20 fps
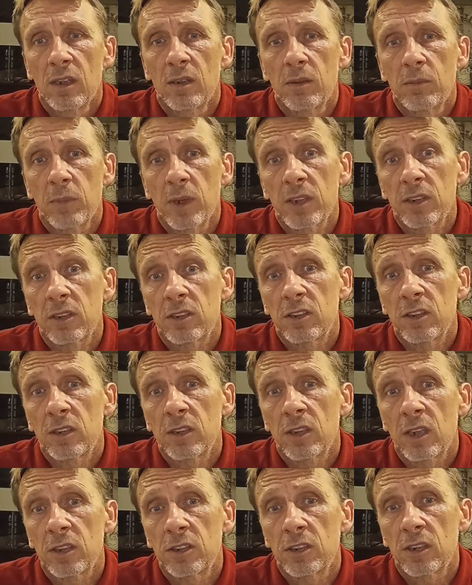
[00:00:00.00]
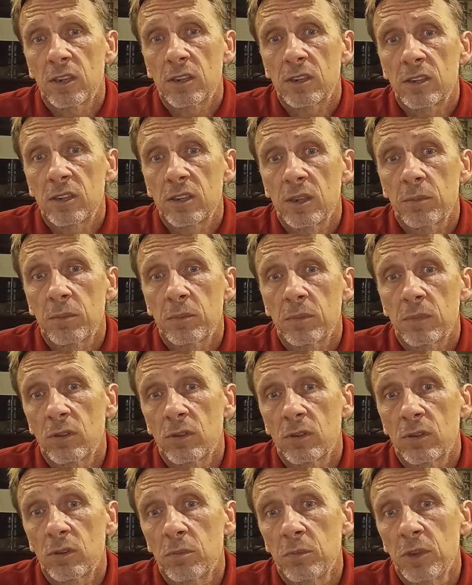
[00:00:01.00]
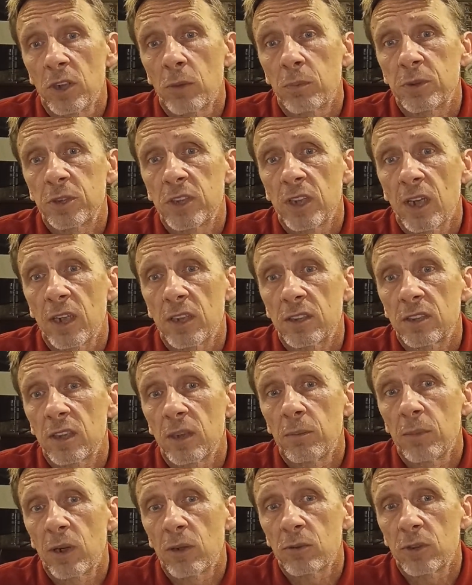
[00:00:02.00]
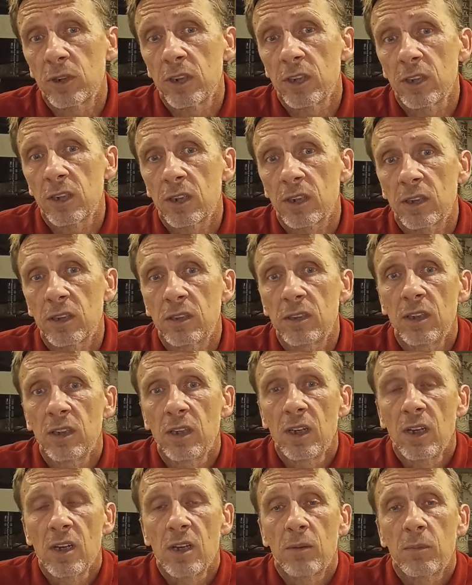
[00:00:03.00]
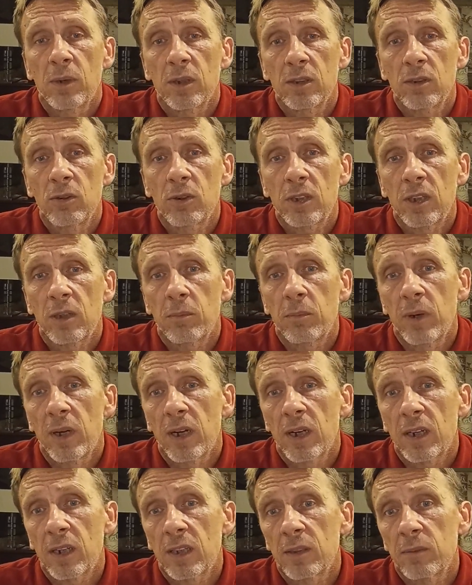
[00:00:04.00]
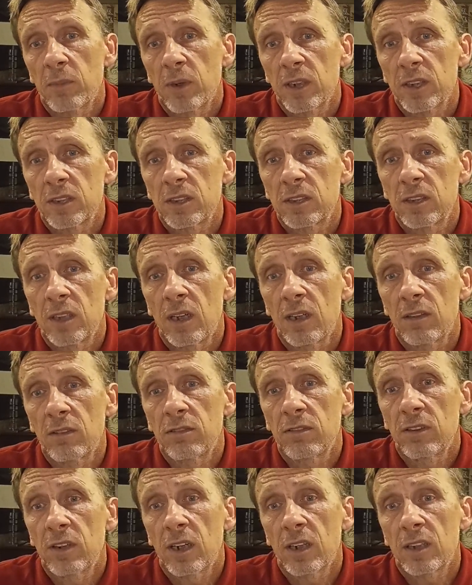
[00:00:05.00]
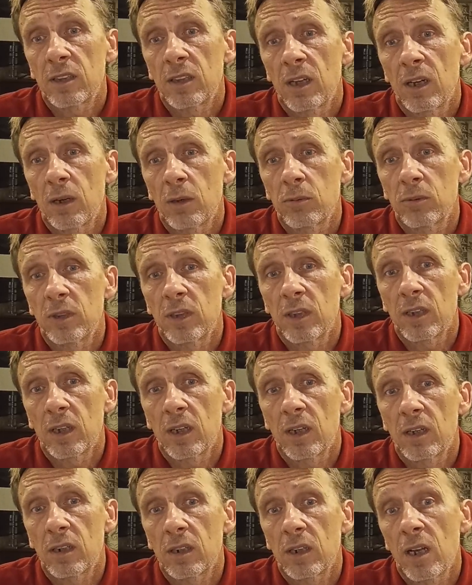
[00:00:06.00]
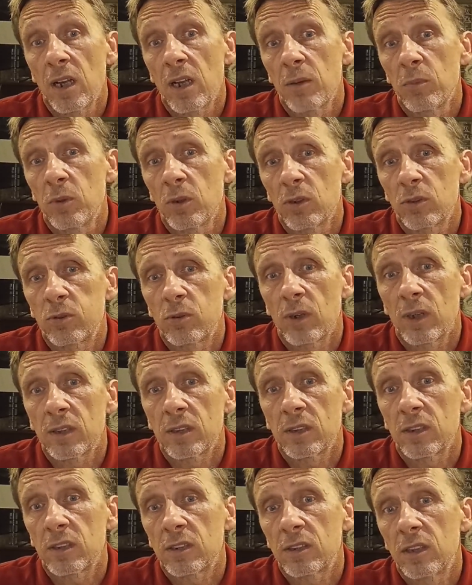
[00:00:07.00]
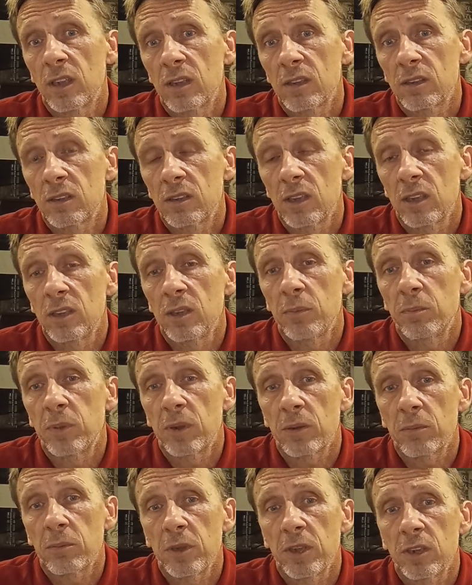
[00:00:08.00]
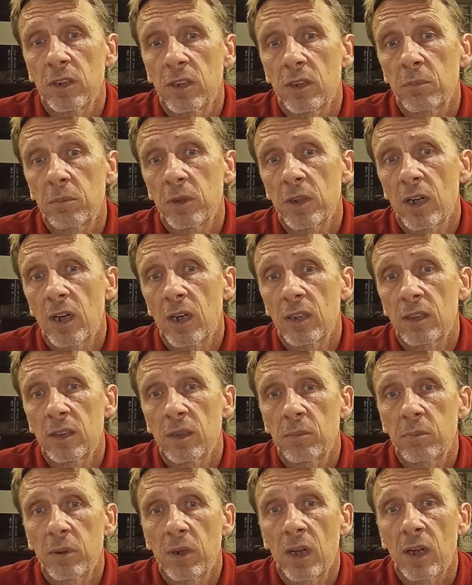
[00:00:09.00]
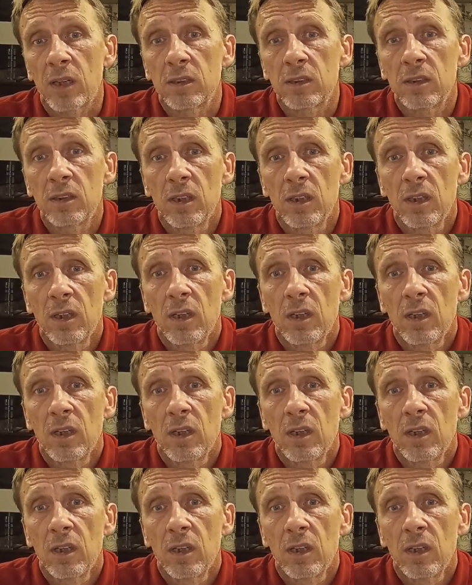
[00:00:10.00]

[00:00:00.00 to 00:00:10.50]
Many teenagers seem to be obsessed about reading it, but looking back at myself, I doubt they are able to understand the deeper meaning behind the plot.